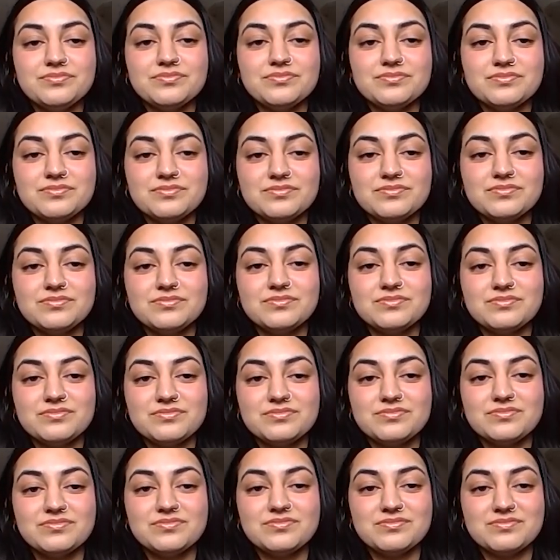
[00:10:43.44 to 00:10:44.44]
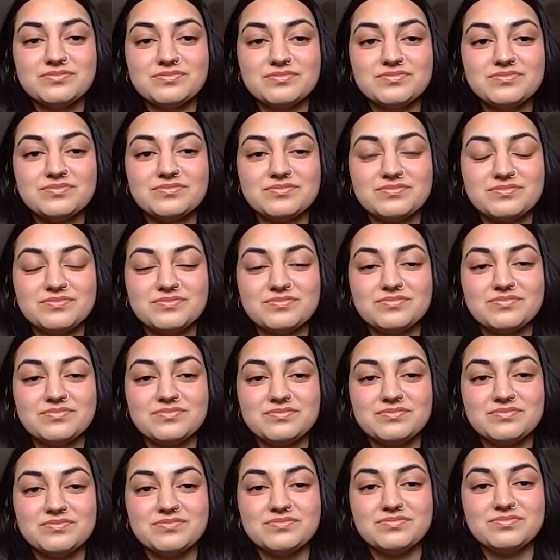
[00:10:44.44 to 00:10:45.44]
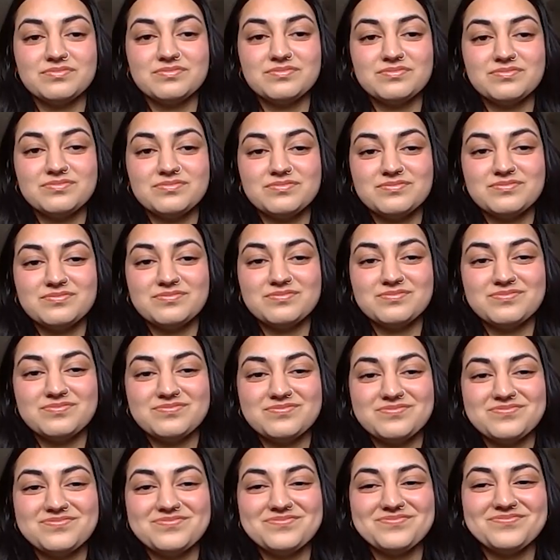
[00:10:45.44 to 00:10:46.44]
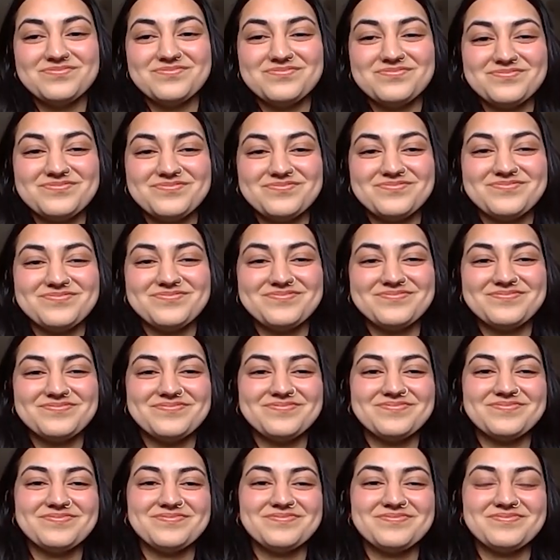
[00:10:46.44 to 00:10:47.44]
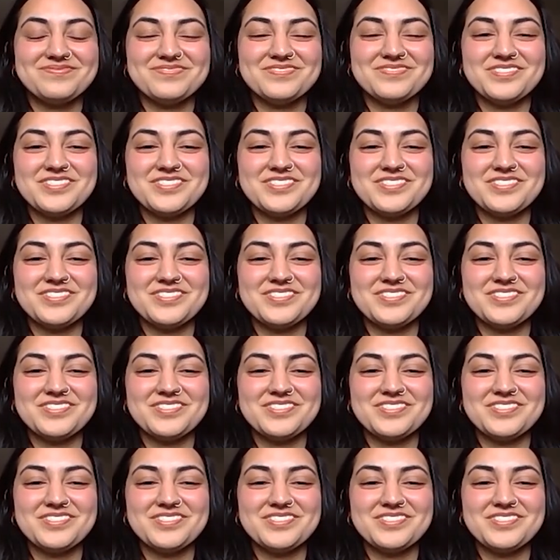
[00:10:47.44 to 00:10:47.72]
(silent)